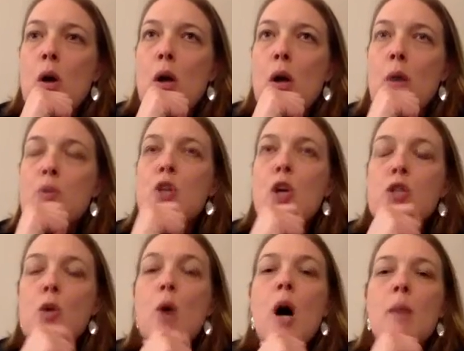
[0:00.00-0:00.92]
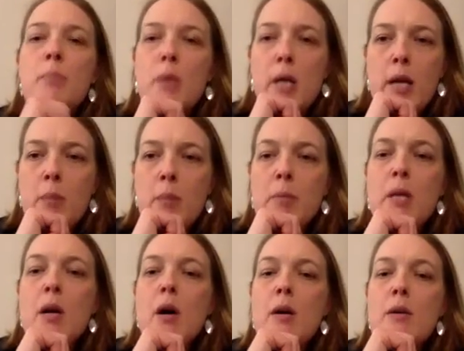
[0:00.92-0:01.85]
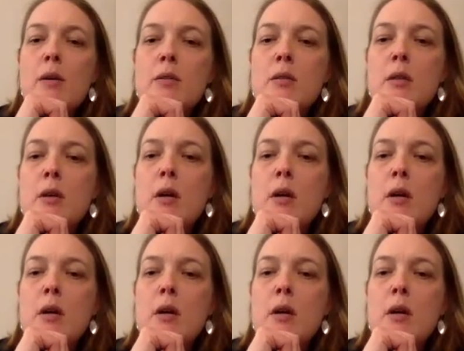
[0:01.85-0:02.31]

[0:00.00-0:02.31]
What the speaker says: was also humbling because